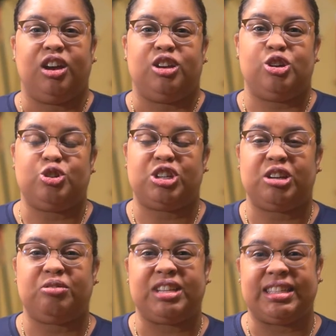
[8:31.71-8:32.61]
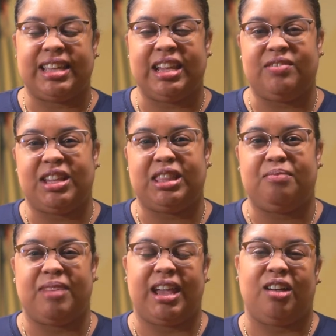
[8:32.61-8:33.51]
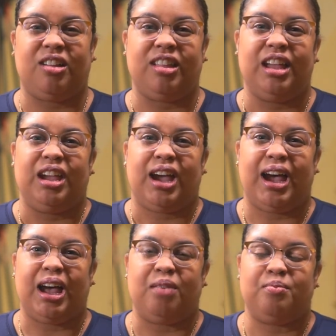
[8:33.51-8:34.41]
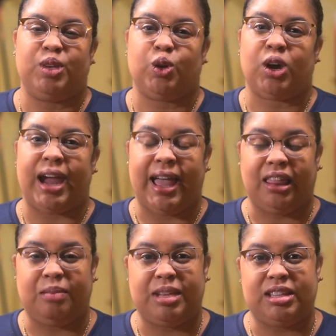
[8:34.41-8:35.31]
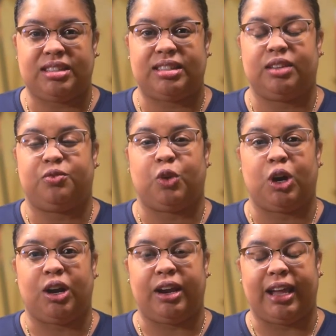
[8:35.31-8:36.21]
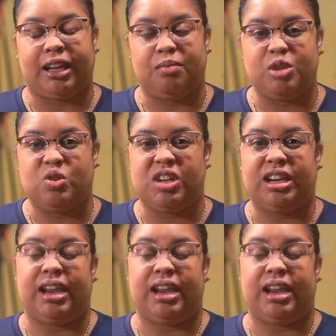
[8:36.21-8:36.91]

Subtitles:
You should receive in the mail your elements for communion.